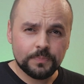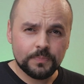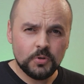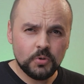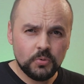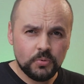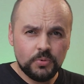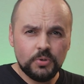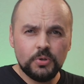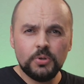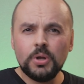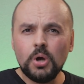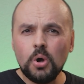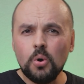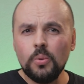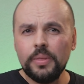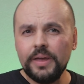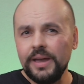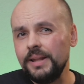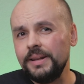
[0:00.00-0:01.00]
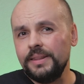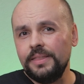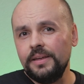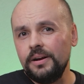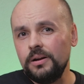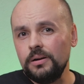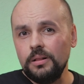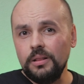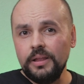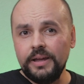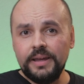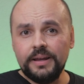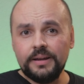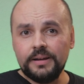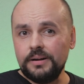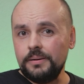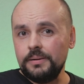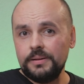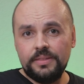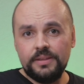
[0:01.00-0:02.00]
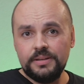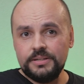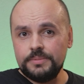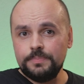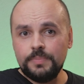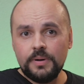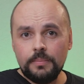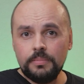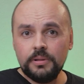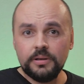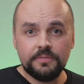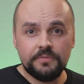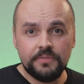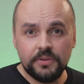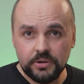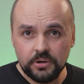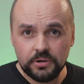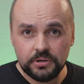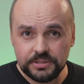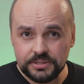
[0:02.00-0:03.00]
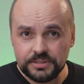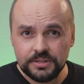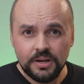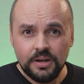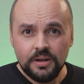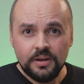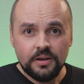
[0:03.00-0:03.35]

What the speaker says: You know that they're like these public figures,